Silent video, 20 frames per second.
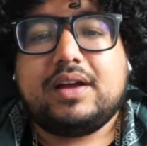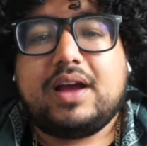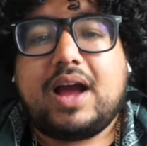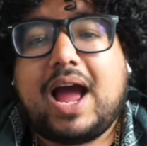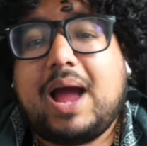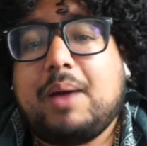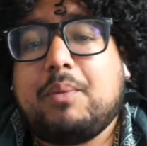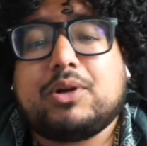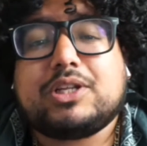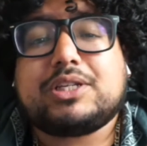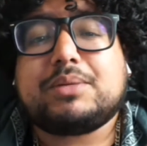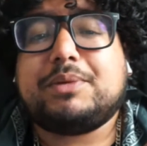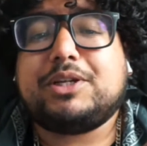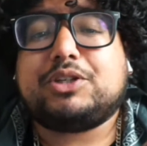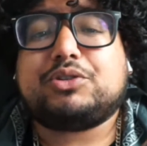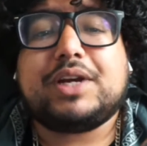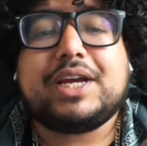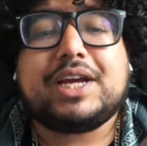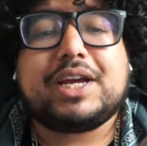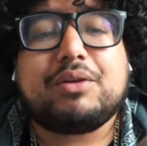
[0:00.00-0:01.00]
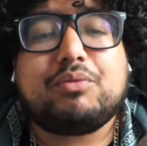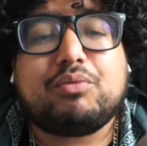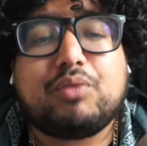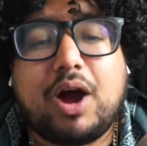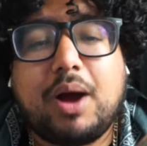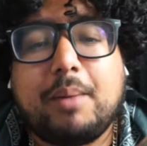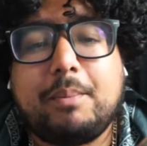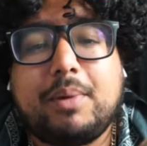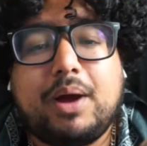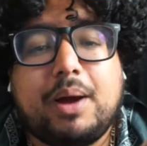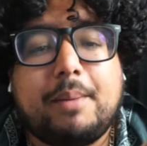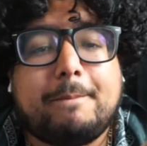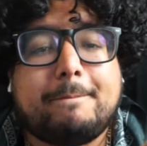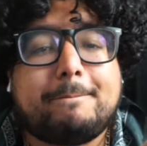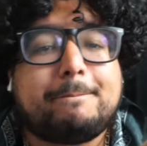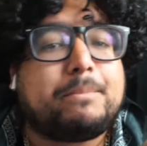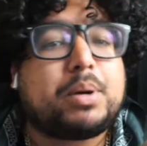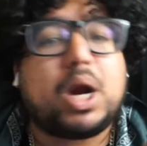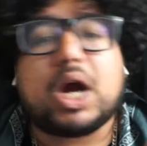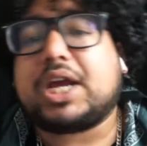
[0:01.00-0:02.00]
I want to be drinking rum
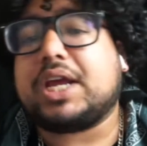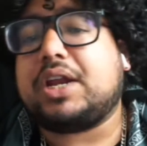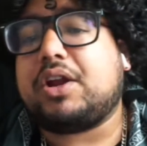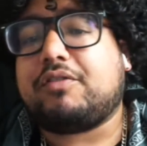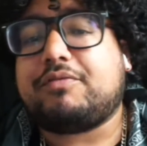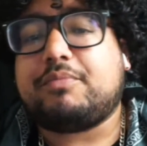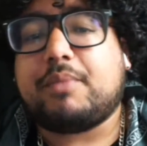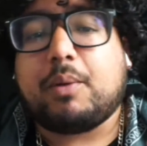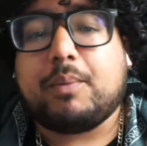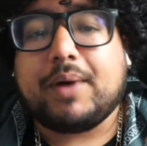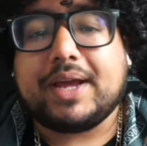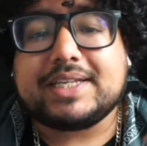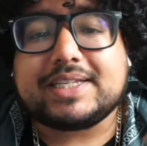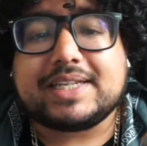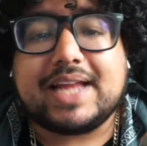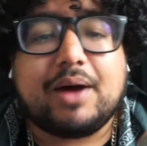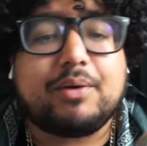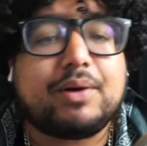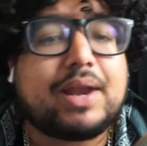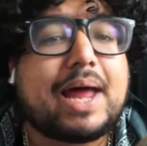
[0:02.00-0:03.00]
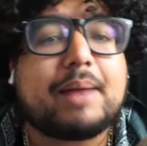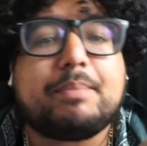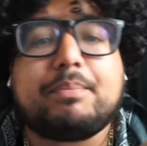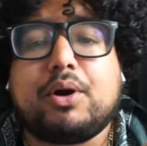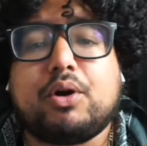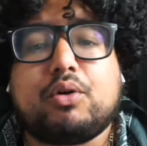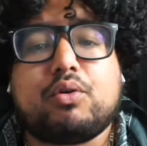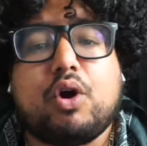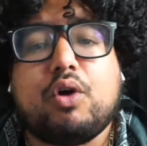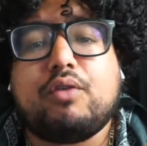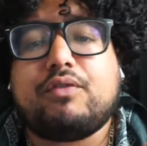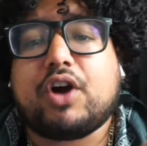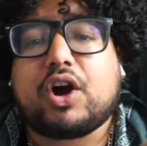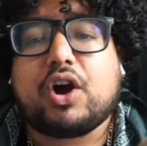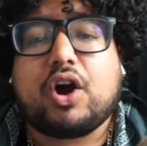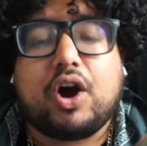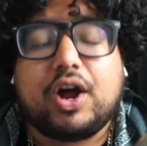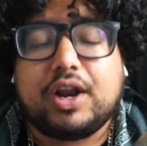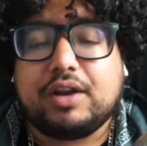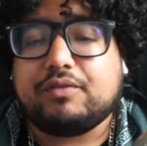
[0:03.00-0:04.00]
and brucking off my waist down Ladbroke Grove at
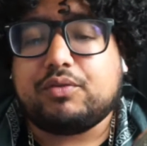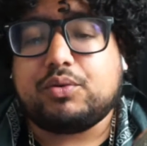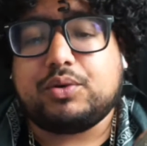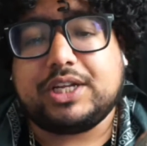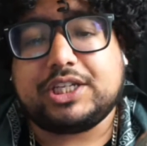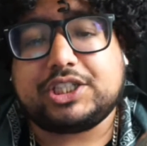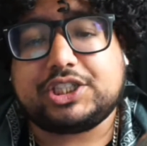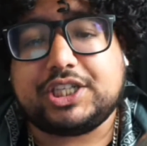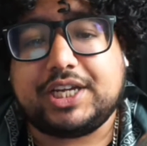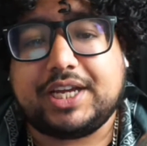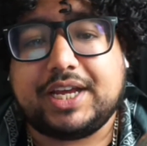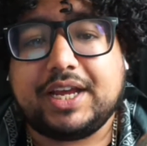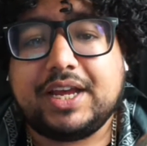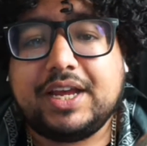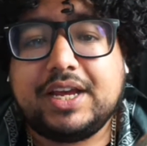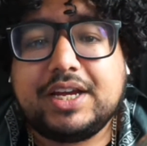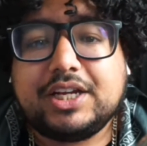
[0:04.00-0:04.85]
Carnival this year,